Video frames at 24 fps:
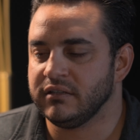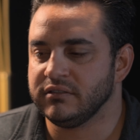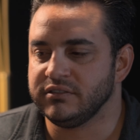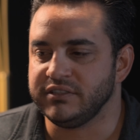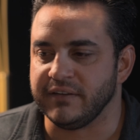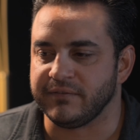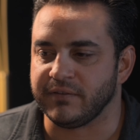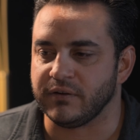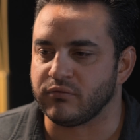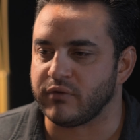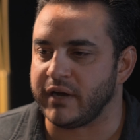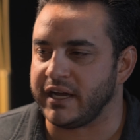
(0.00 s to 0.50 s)

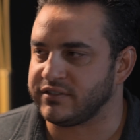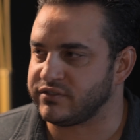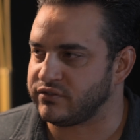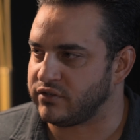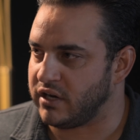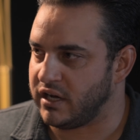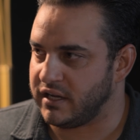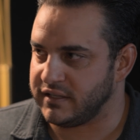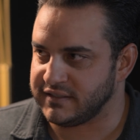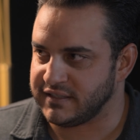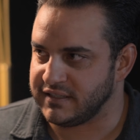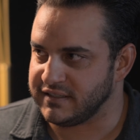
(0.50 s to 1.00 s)
different
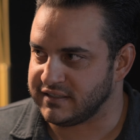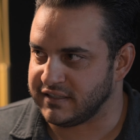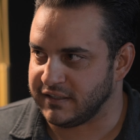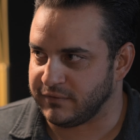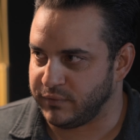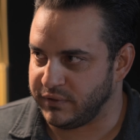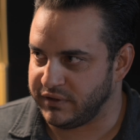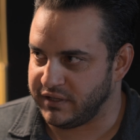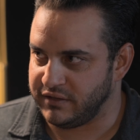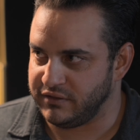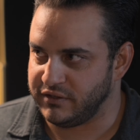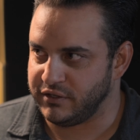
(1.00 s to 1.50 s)
restaurants and stuff
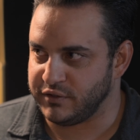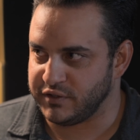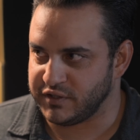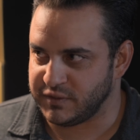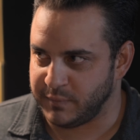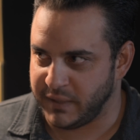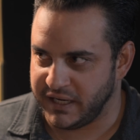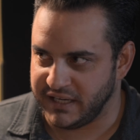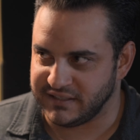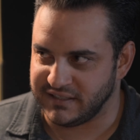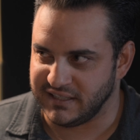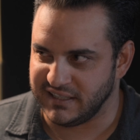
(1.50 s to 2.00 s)
within those
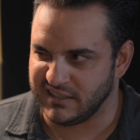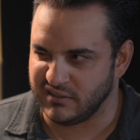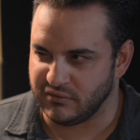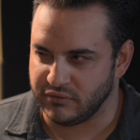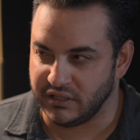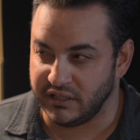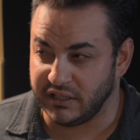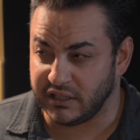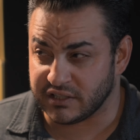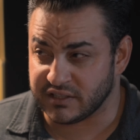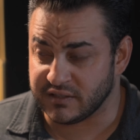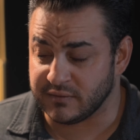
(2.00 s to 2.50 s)
spaces, and
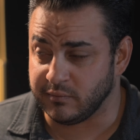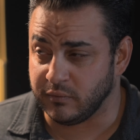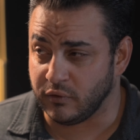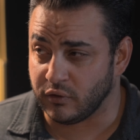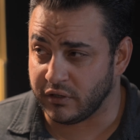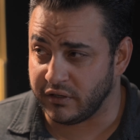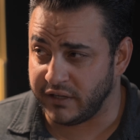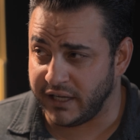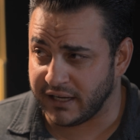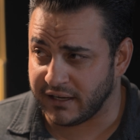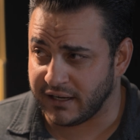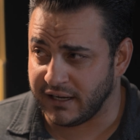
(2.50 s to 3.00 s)
really
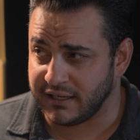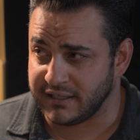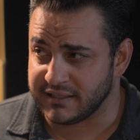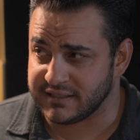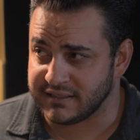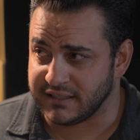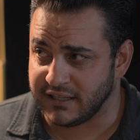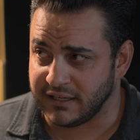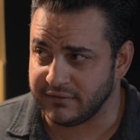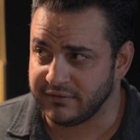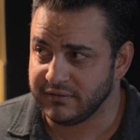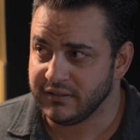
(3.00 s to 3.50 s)
explore that kind of
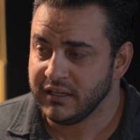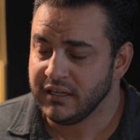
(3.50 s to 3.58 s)
stuff